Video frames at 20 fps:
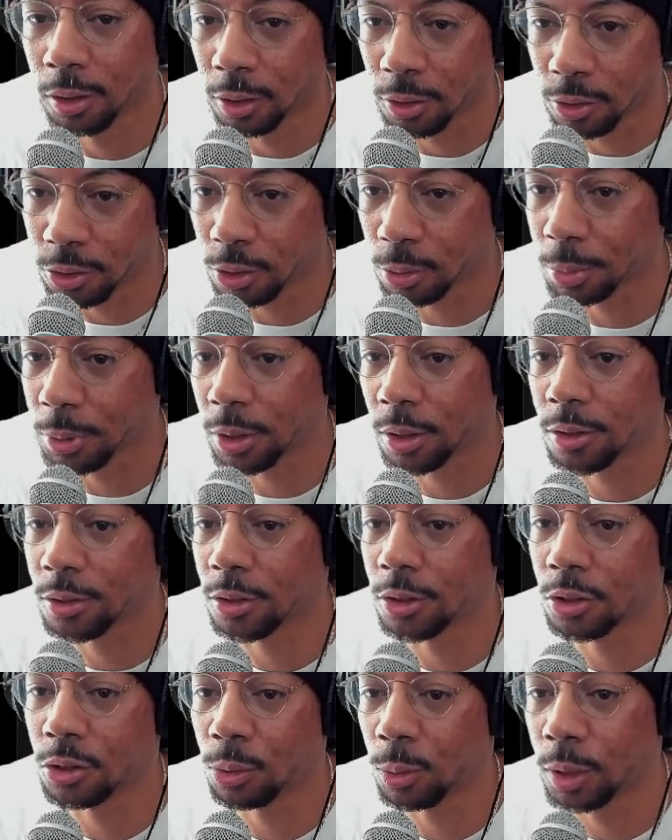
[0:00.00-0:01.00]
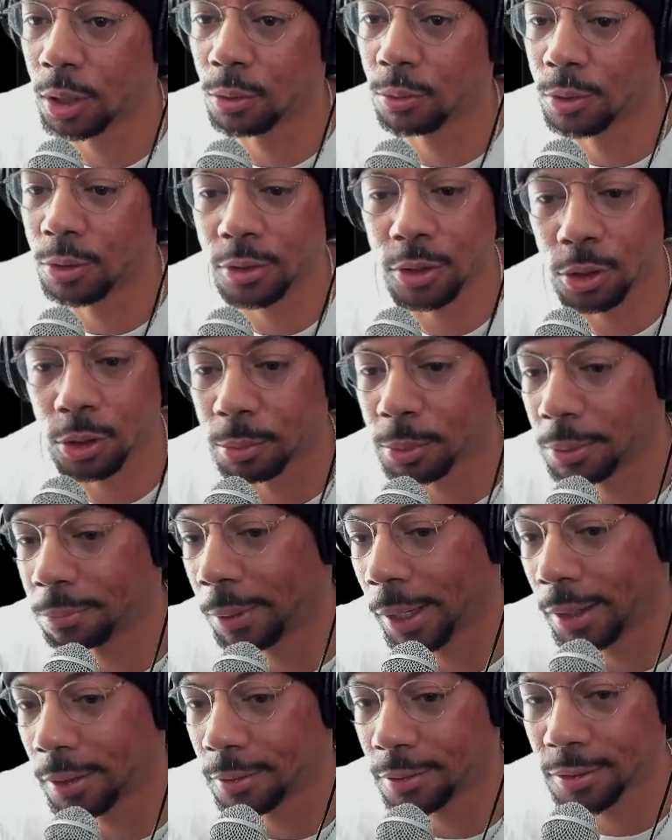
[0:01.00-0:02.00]
So BRC 20 will still be
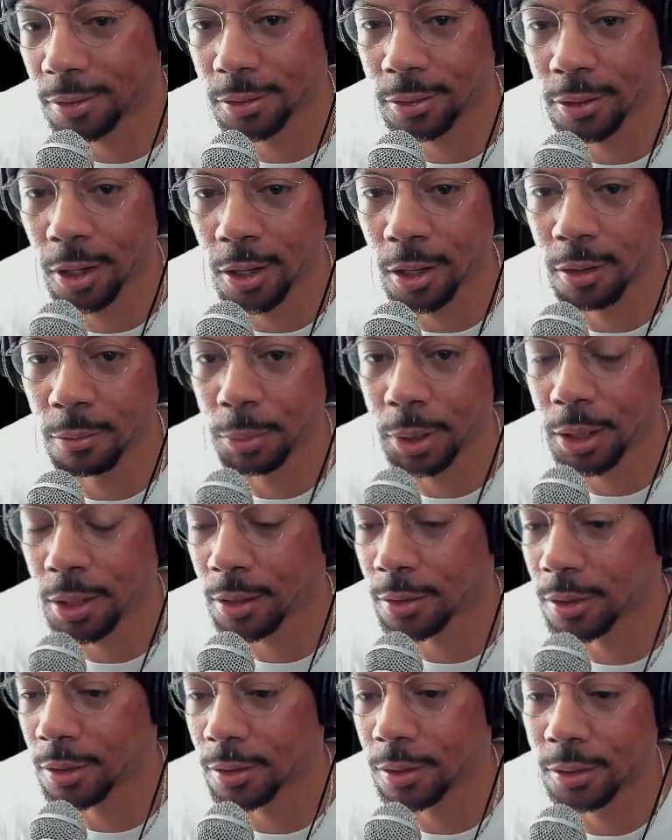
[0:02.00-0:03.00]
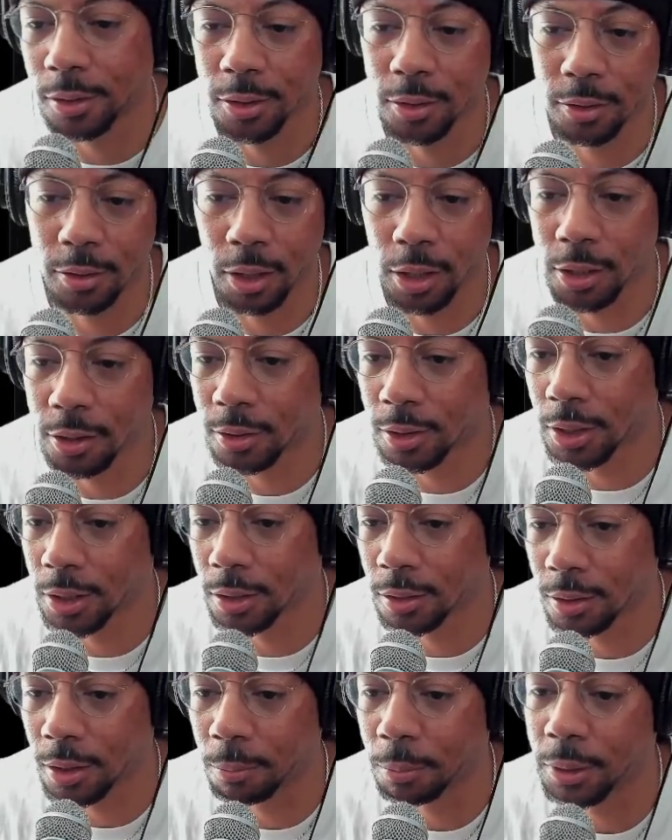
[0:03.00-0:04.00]
base because it's the
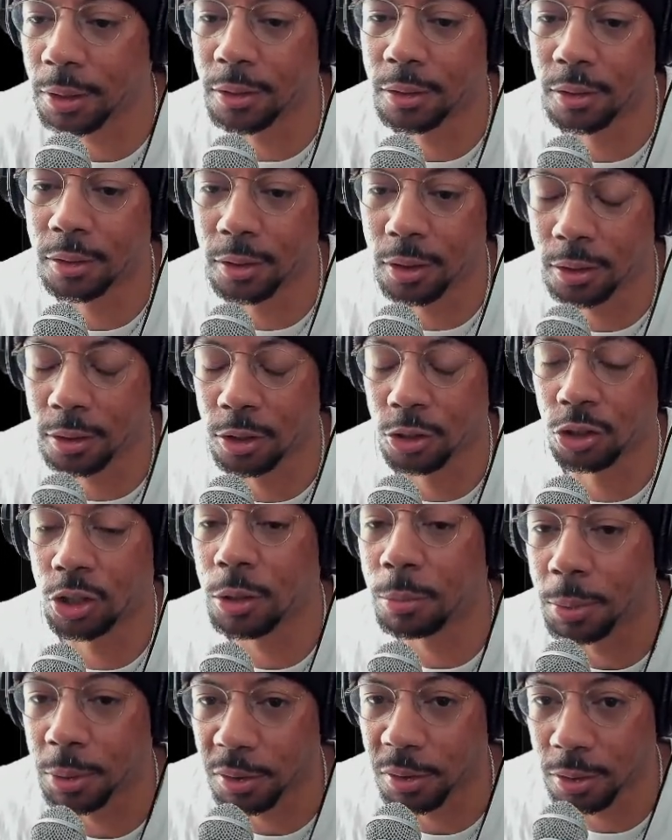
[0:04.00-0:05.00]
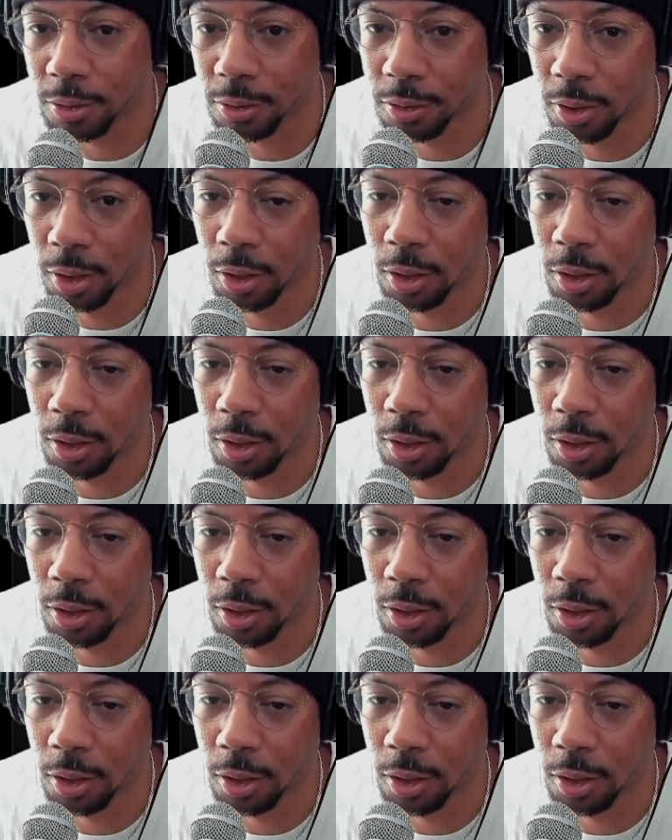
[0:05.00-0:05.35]
simplest and the cheapest.